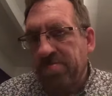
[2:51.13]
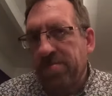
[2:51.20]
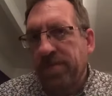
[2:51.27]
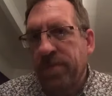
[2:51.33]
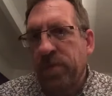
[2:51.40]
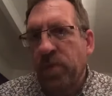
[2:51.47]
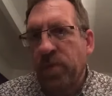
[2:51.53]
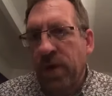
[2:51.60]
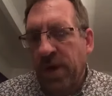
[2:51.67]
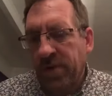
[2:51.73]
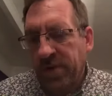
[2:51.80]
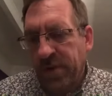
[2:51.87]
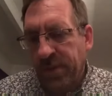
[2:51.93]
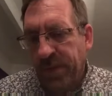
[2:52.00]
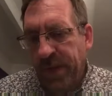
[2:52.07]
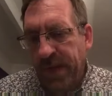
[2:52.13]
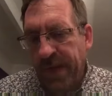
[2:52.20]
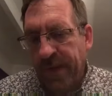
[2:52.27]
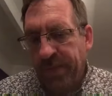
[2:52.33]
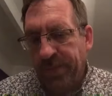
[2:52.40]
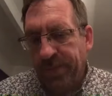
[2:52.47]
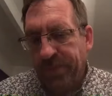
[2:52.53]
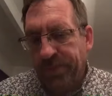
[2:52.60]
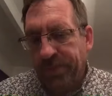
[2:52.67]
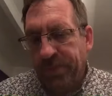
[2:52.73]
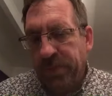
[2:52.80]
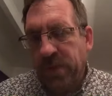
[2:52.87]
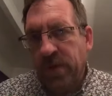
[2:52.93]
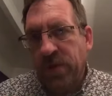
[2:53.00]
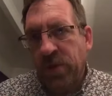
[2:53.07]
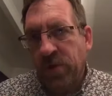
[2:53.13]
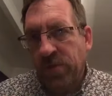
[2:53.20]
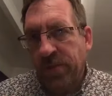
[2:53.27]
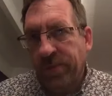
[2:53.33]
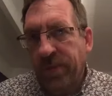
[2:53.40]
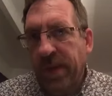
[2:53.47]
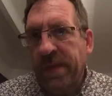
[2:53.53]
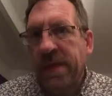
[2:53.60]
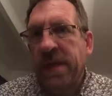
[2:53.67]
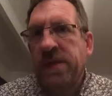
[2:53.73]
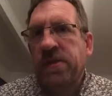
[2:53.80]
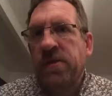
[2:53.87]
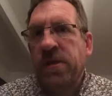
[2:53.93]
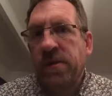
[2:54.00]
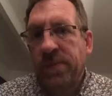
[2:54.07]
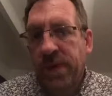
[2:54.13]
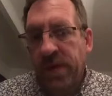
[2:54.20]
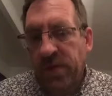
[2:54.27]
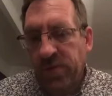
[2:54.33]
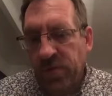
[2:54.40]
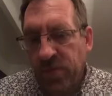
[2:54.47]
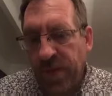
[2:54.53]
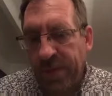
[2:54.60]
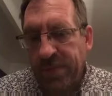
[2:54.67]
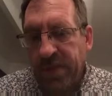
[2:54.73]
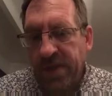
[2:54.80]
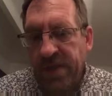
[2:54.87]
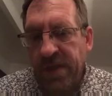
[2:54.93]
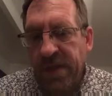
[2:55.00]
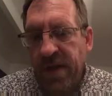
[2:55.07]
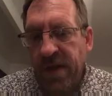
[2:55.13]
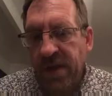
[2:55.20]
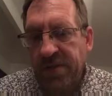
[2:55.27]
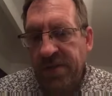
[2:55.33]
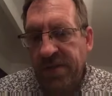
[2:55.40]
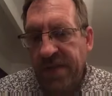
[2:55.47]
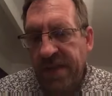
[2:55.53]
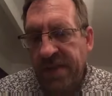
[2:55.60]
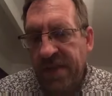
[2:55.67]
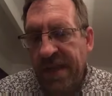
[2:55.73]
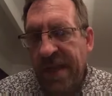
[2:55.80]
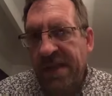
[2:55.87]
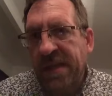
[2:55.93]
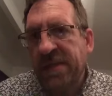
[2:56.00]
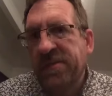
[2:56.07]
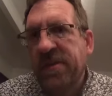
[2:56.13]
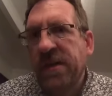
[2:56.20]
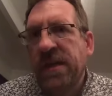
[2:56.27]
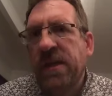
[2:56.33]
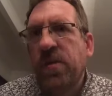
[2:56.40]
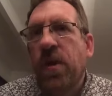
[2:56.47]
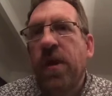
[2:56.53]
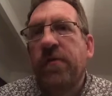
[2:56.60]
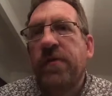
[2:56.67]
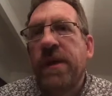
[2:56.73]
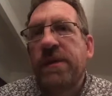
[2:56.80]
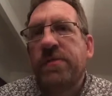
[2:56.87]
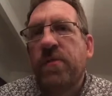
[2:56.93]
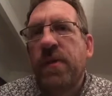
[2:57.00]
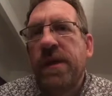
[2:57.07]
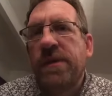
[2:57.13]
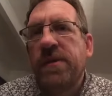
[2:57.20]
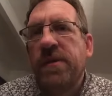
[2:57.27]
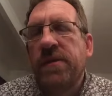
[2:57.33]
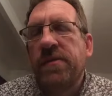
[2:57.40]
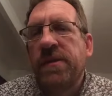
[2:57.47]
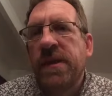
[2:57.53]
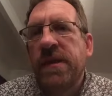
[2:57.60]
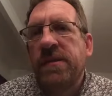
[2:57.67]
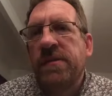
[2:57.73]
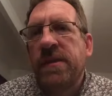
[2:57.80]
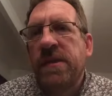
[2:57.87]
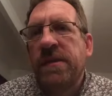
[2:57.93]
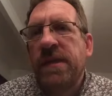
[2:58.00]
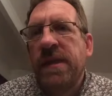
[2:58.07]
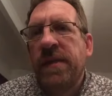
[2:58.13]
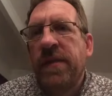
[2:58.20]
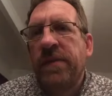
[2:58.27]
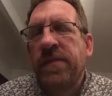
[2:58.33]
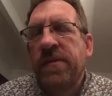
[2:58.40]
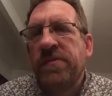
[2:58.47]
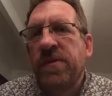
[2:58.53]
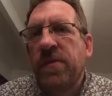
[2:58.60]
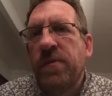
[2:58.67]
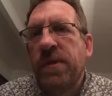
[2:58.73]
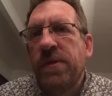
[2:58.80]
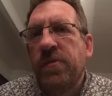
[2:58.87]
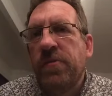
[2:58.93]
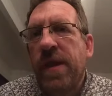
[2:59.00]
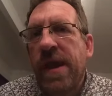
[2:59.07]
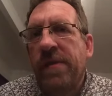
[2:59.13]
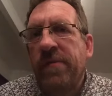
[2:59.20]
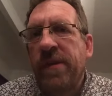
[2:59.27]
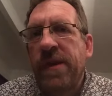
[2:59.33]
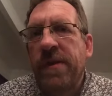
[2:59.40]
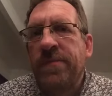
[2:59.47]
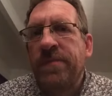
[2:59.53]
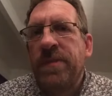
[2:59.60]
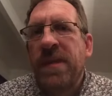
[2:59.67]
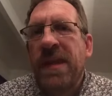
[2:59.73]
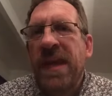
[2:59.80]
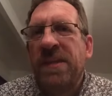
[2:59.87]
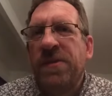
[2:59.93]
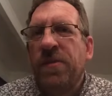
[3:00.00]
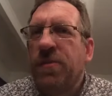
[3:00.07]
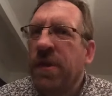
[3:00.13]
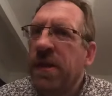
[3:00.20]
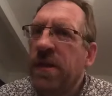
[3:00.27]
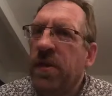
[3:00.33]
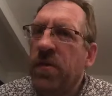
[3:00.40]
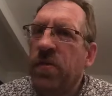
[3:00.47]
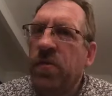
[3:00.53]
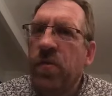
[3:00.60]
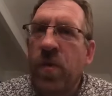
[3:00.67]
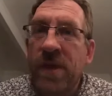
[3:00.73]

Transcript: you're going to be using buddies, you're going to be using websites like ours and things like that. And that's certainly quite a flexible way of doing things, certainly if there's no one in your area and you think you're quite